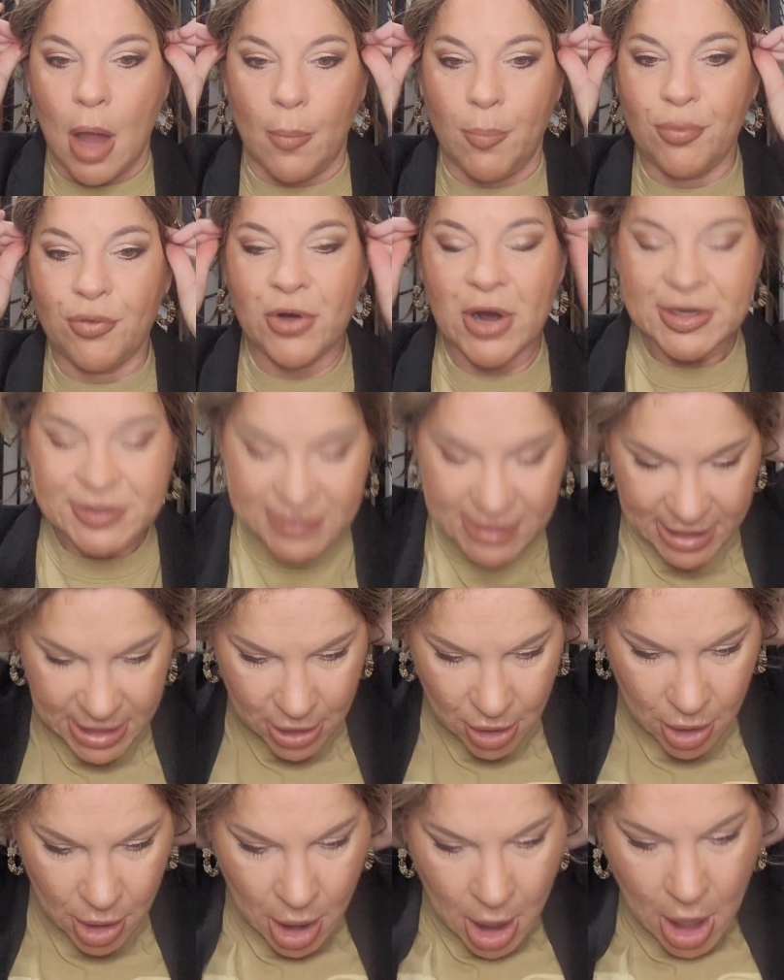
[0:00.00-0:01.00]
pressing
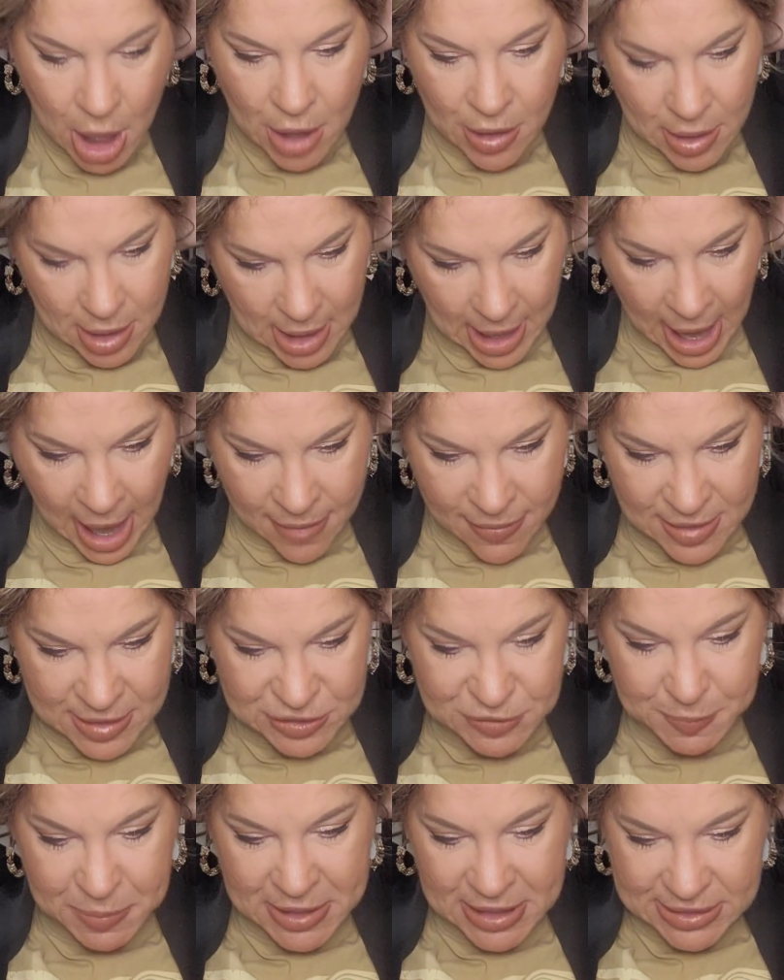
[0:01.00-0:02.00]
here. On
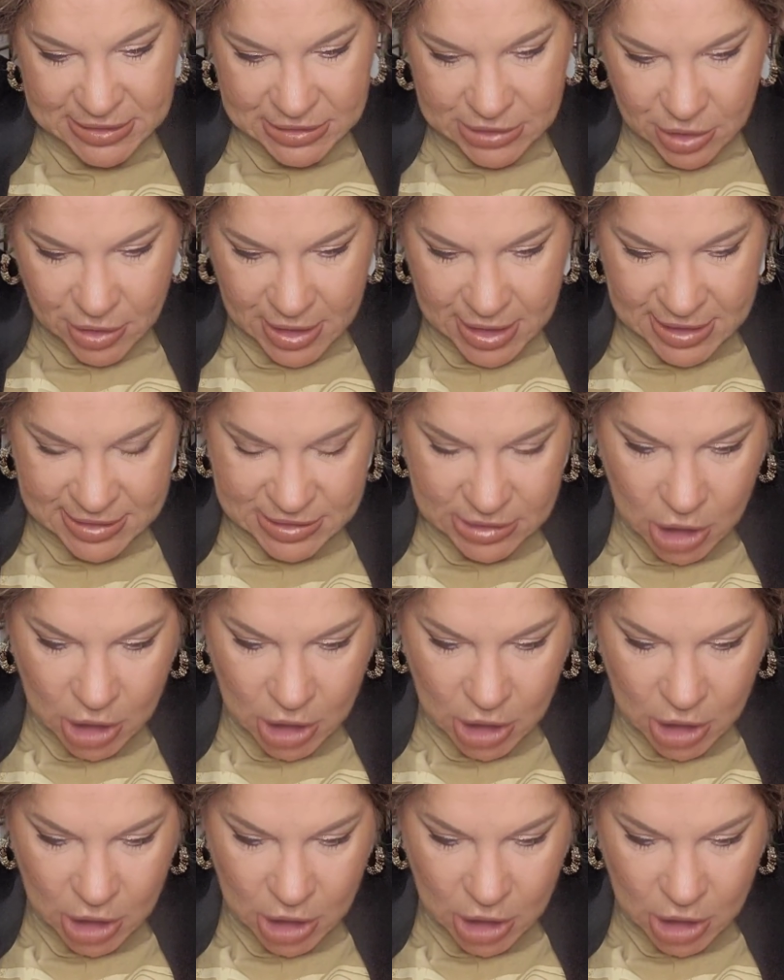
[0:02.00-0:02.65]
this piece, there is